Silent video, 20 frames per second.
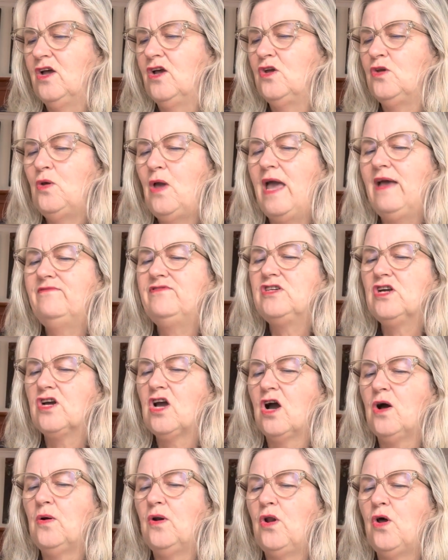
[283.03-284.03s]
You have to
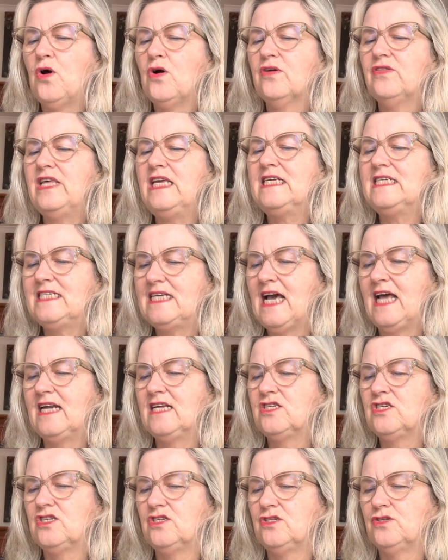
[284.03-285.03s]
go along the
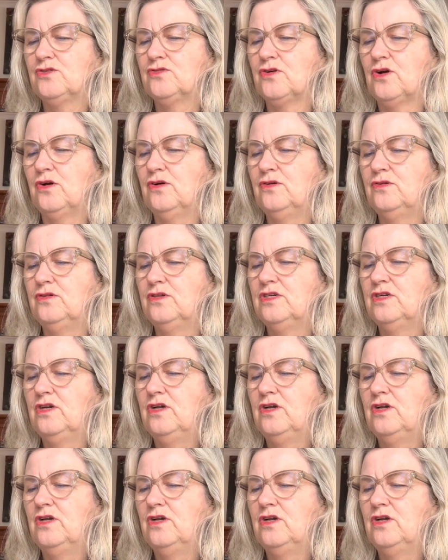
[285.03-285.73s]
intelligence road.